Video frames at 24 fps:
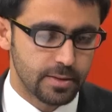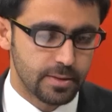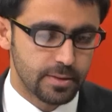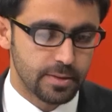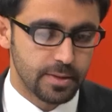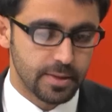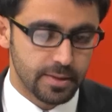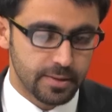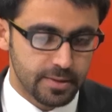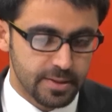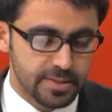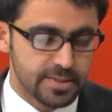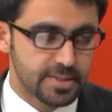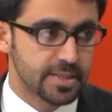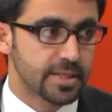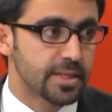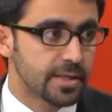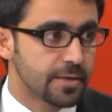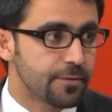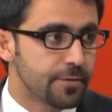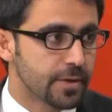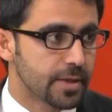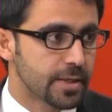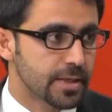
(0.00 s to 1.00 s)
the
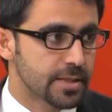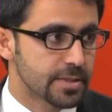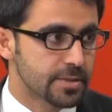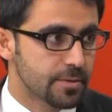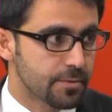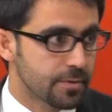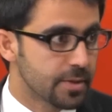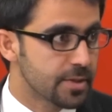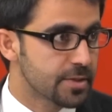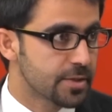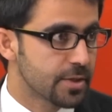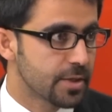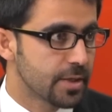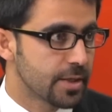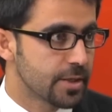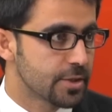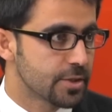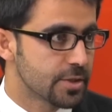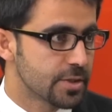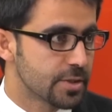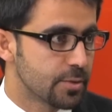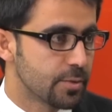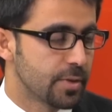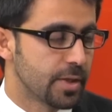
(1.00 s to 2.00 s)
significance of this
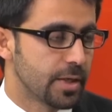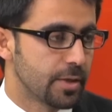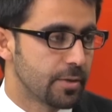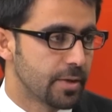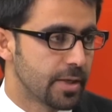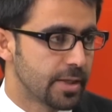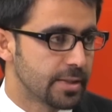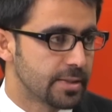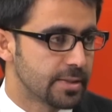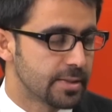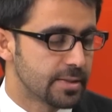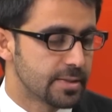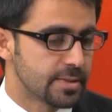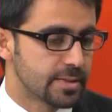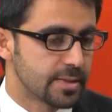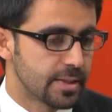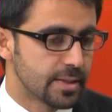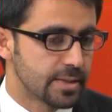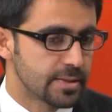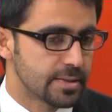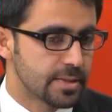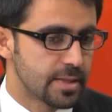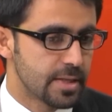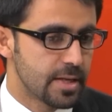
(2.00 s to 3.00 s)
relation to the United
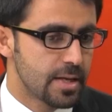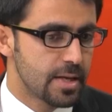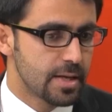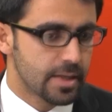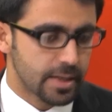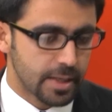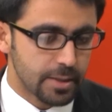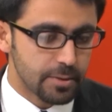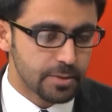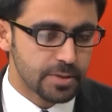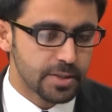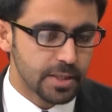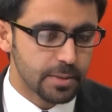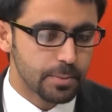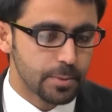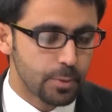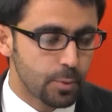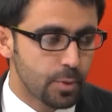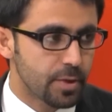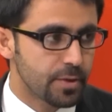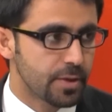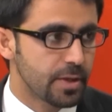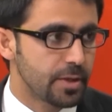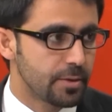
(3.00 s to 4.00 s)
States. Can you tell me
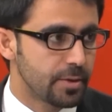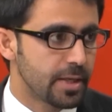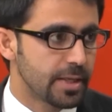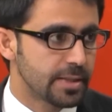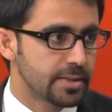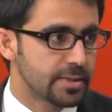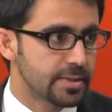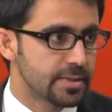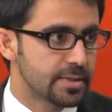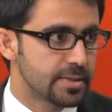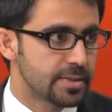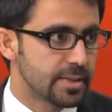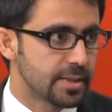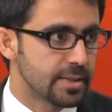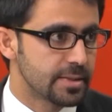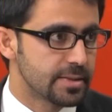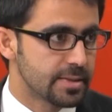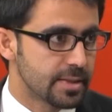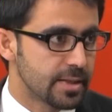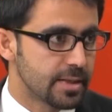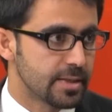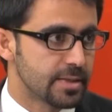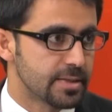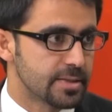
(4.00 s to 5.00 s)
where the United
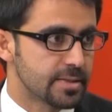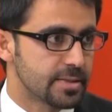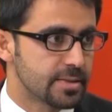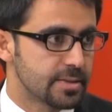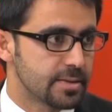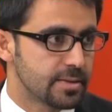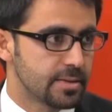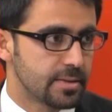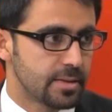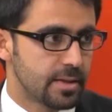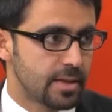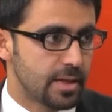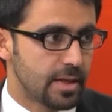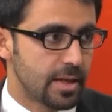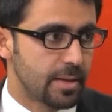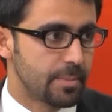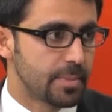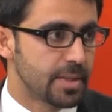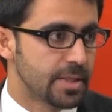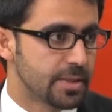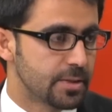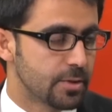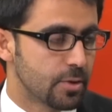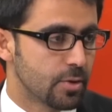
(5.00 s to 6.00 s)
States is
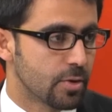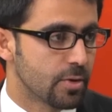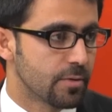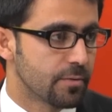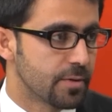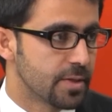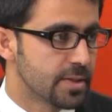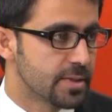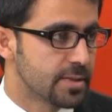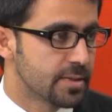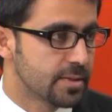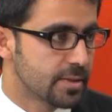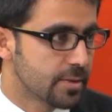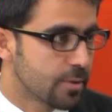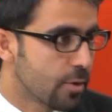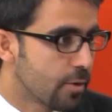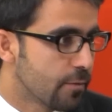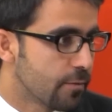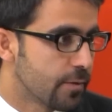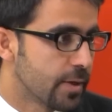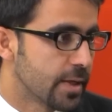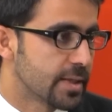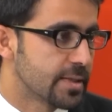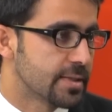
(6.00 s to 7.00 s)
amid all of these
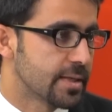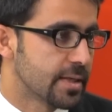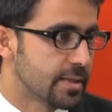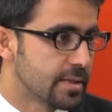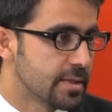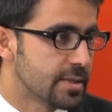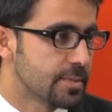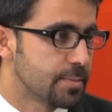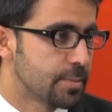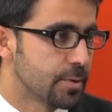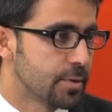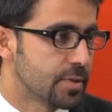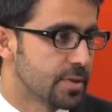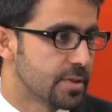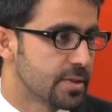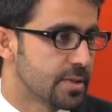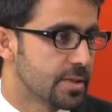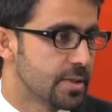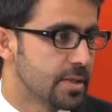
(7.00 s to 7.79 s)
conflicts and disputes?